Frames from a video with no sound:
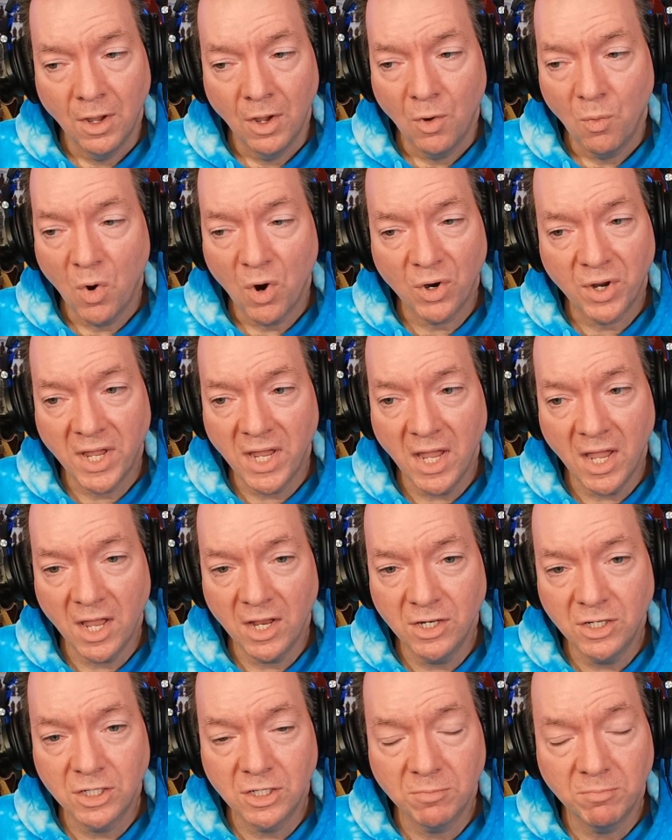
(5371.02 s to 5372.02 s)
Where
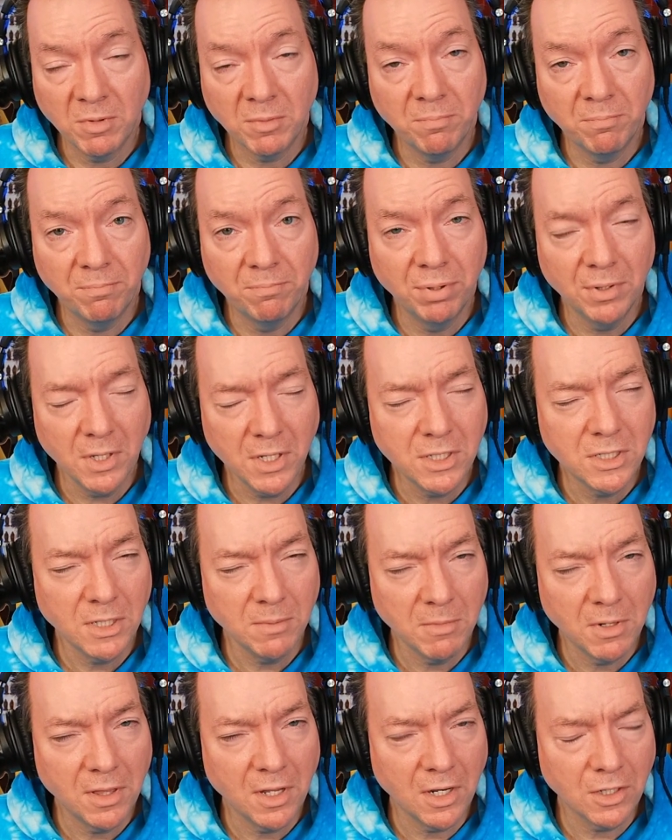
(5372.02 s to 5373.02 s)
kids, but police
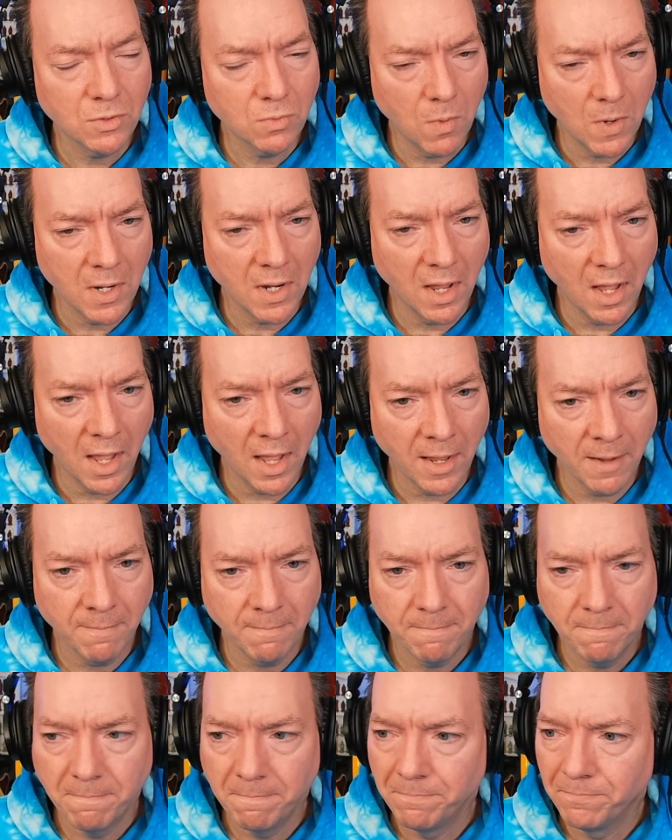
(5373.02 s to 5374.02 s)
seem to think it's one guy,
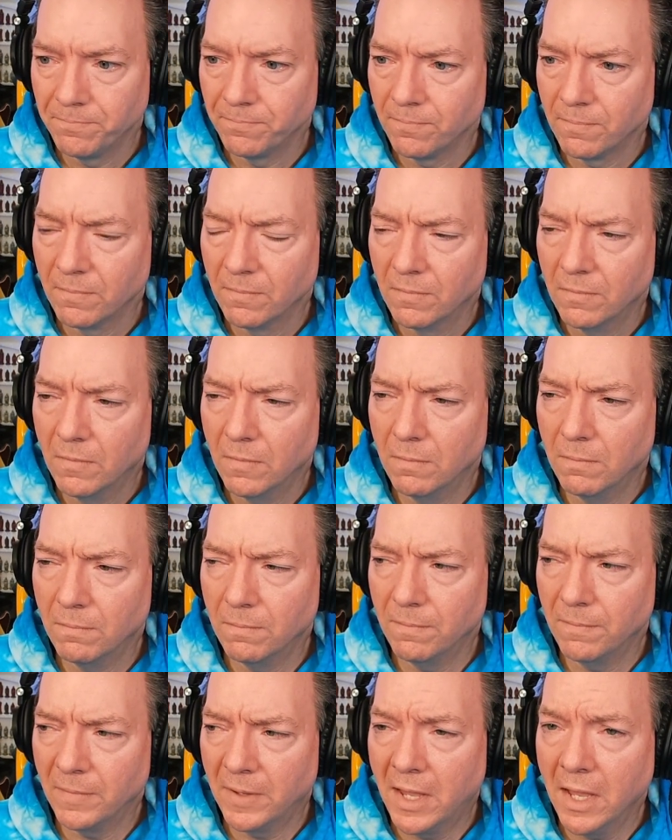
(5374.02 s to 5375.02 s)

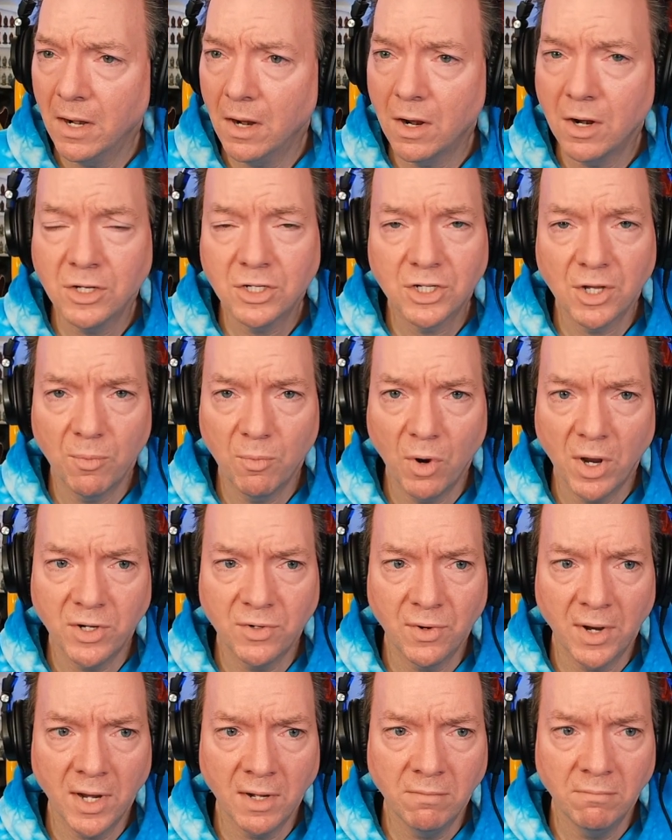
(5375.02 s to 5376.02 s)
get on a subway
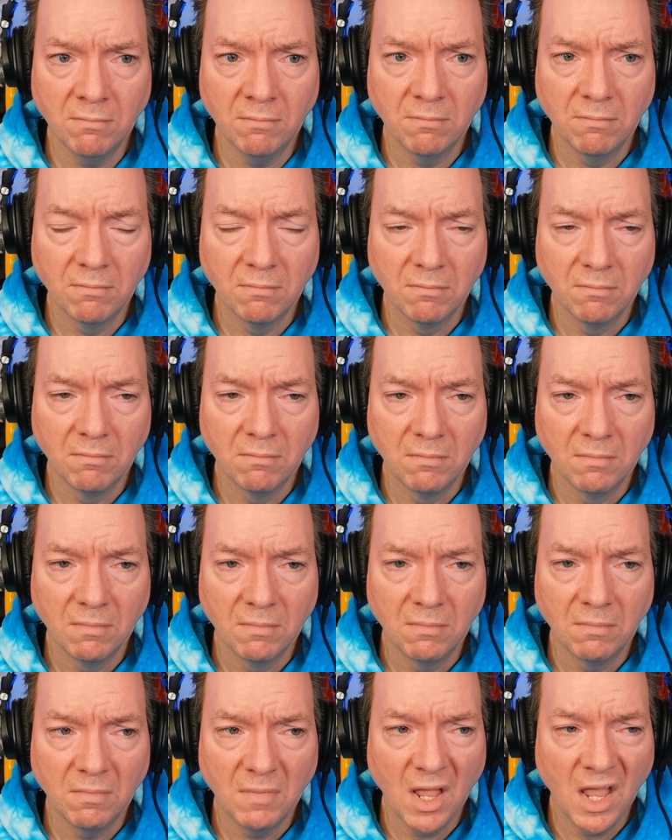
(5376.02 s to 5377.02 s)
train,
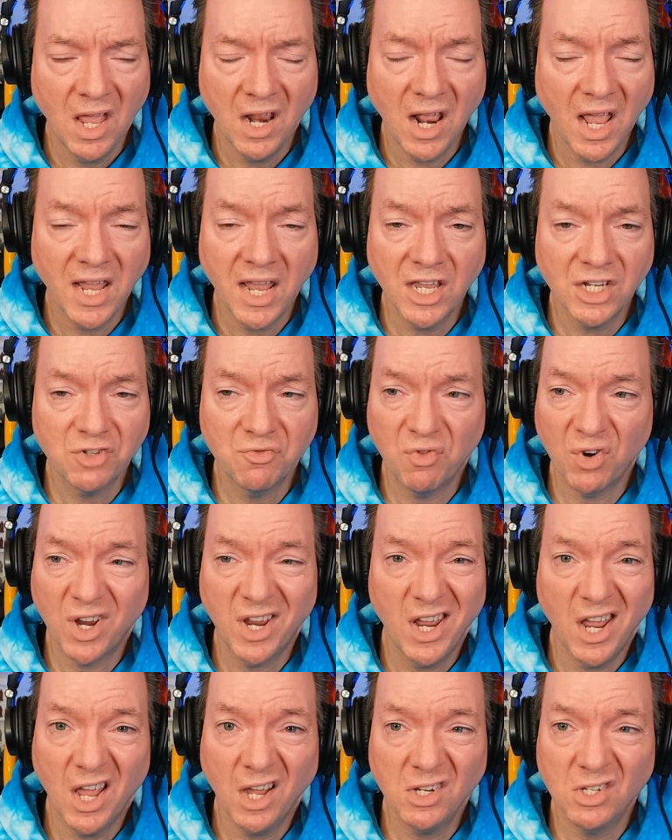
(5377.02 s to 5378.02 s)
and I guess for
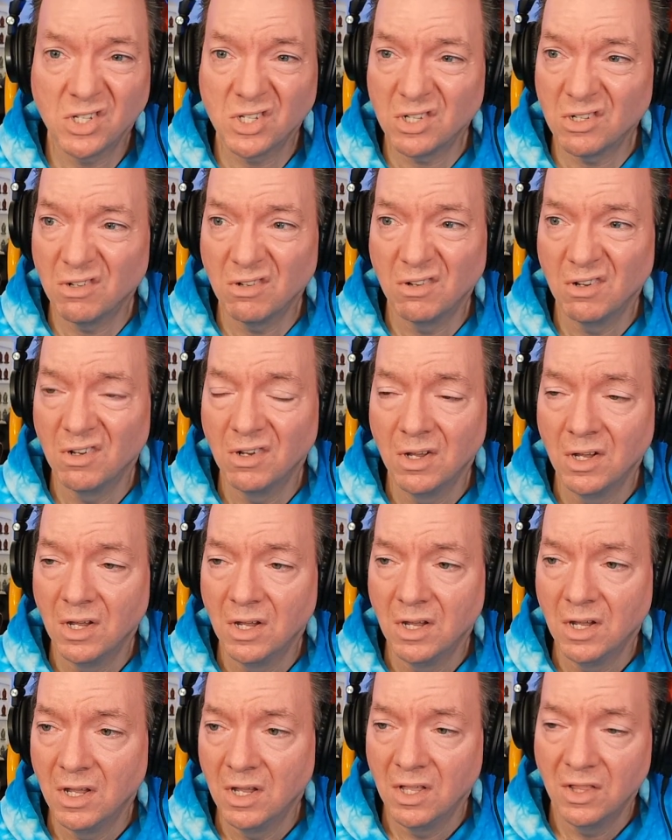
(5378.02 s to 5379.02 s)
kicks,
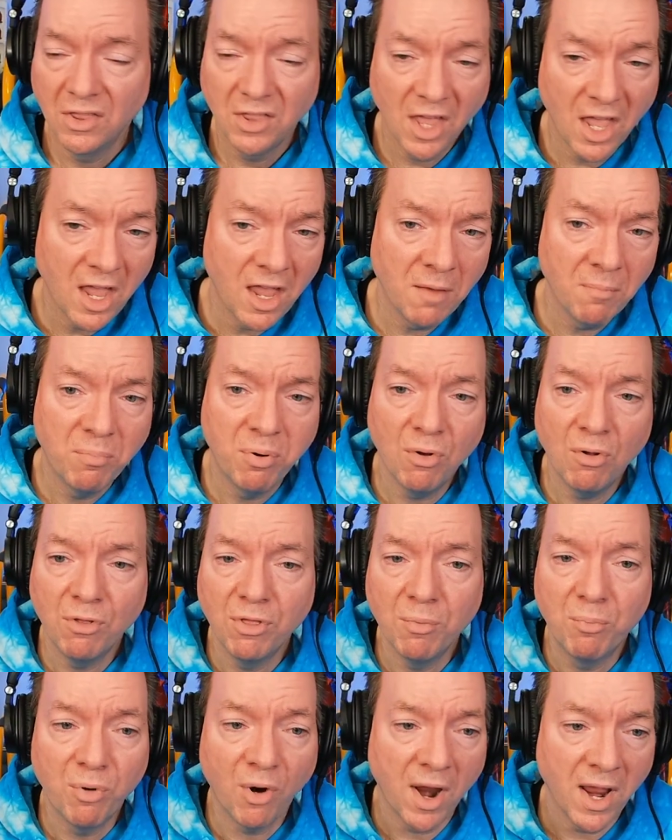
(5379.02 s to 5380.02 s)
they pull
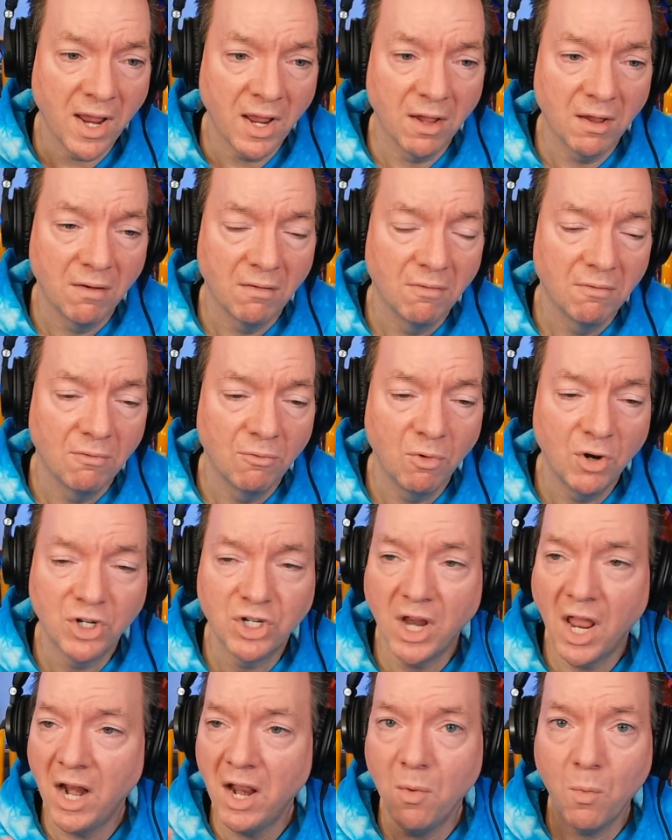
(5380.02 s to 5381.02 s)
the brake,
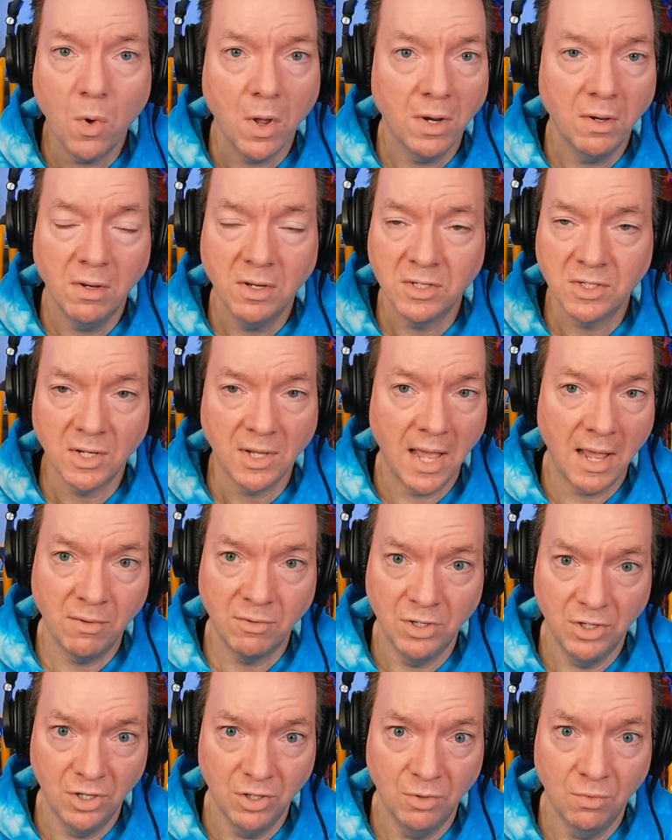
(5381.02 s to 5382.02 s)
which anyone is
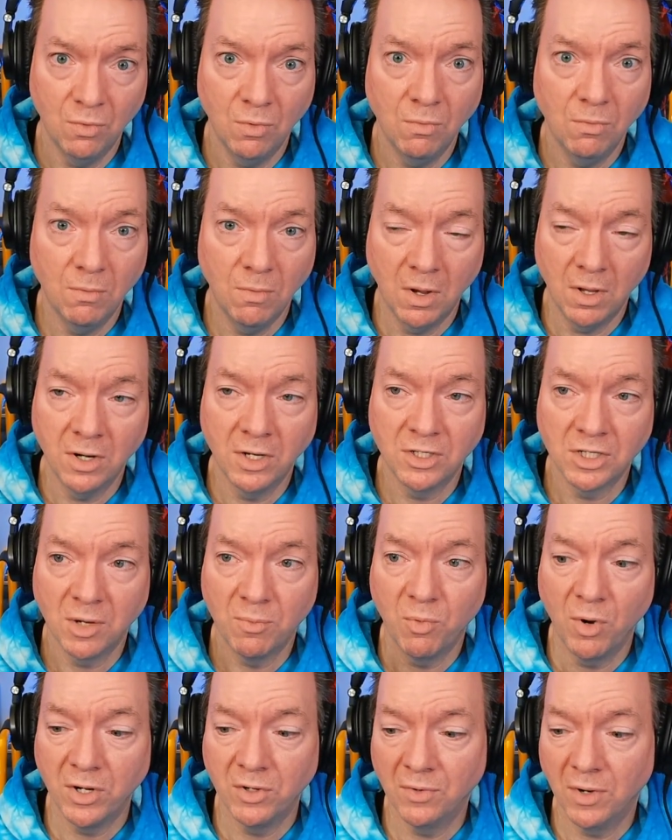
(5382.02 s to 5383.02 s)
allowed to do on a
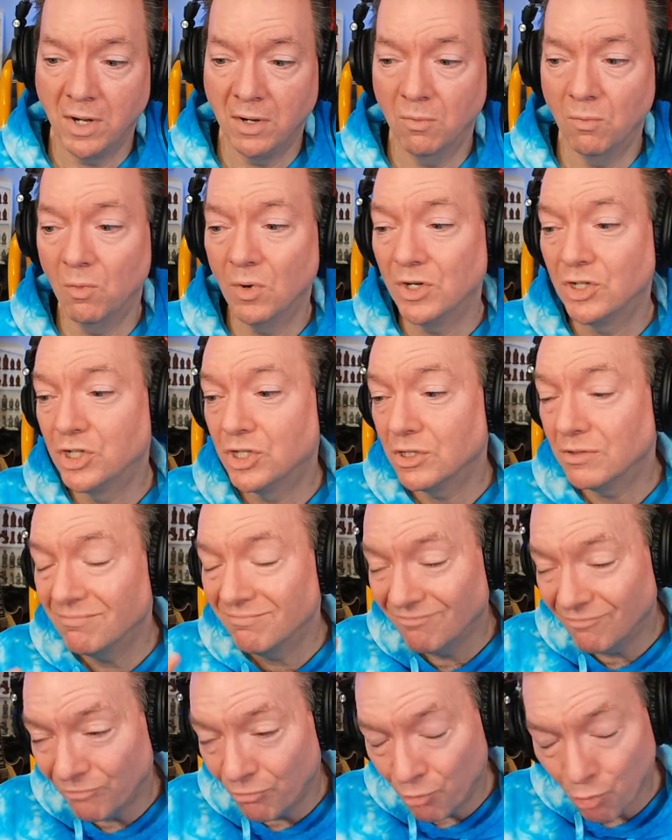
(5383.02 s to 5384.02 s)
subway train, which
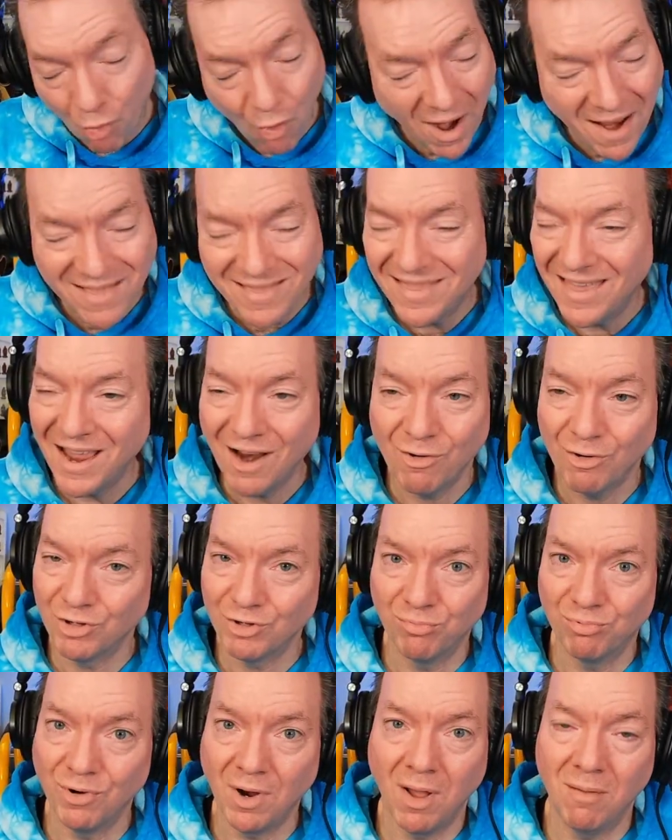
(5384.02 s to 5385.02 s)
right there is
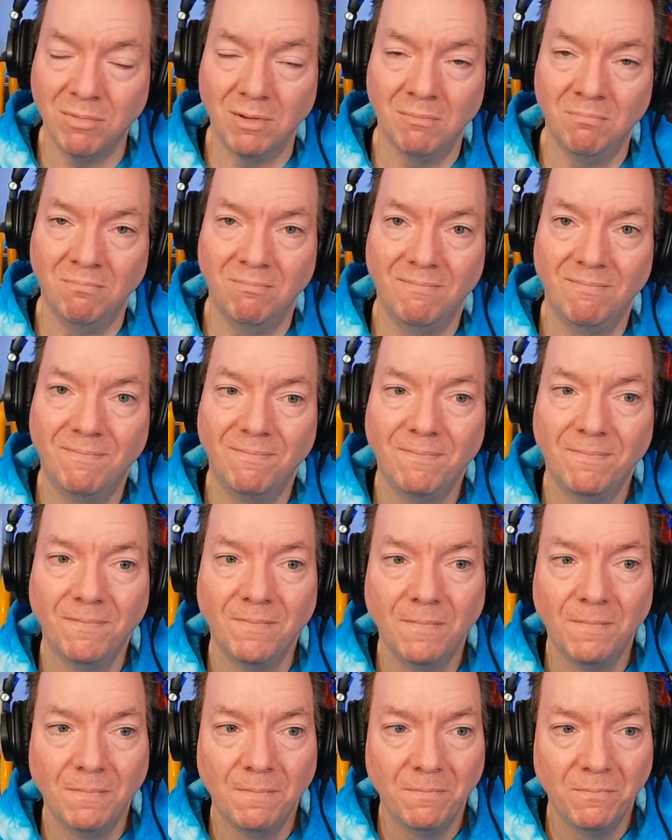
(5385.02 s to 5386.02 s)
a
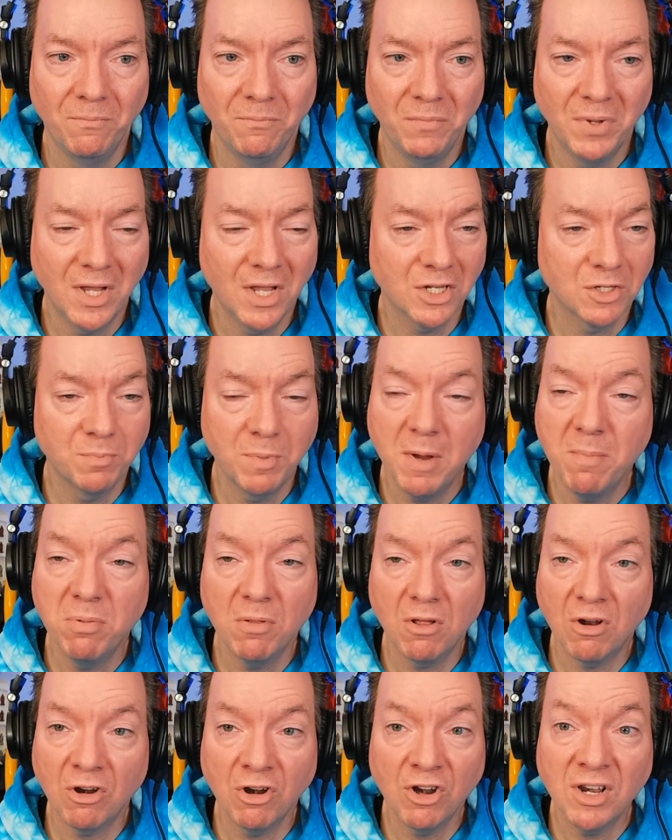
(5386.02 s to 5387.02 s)
problem, because
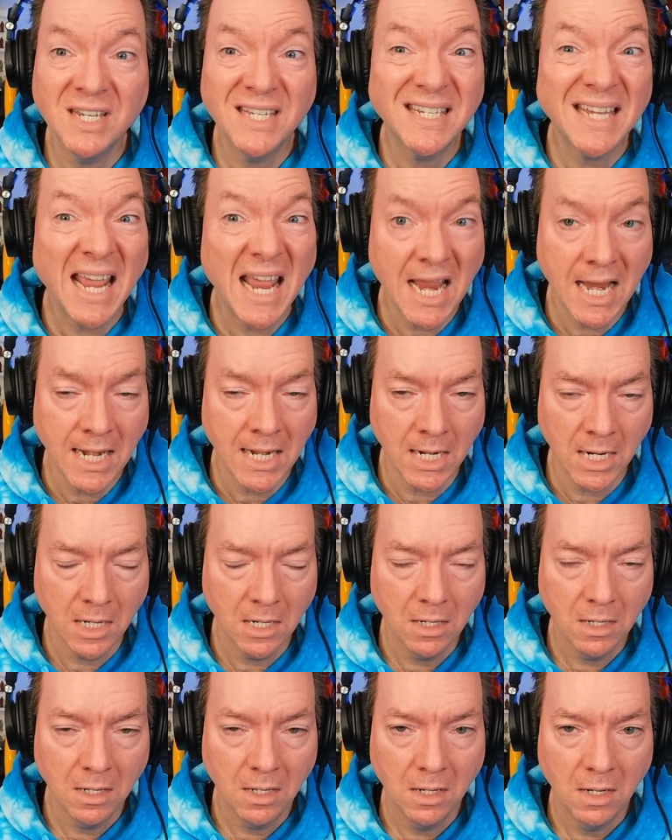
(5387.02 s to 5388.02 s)
people are insane,
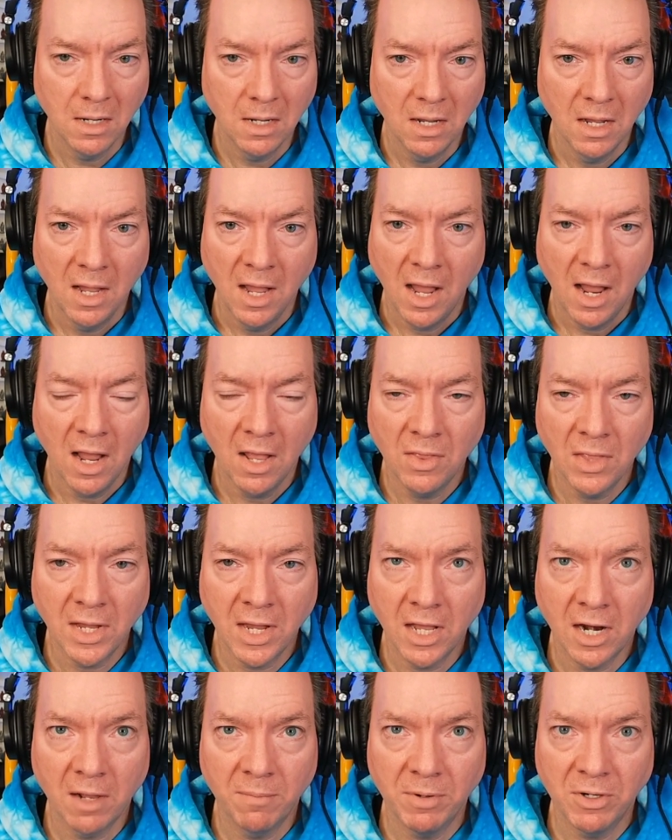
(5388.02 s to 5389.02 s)
and they
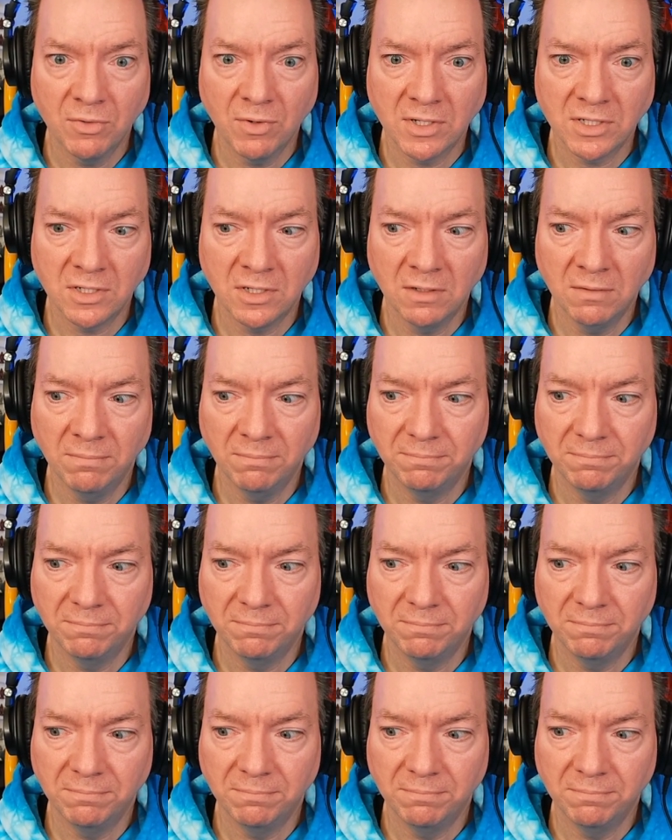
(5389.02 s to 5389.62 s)
cannot be trusted.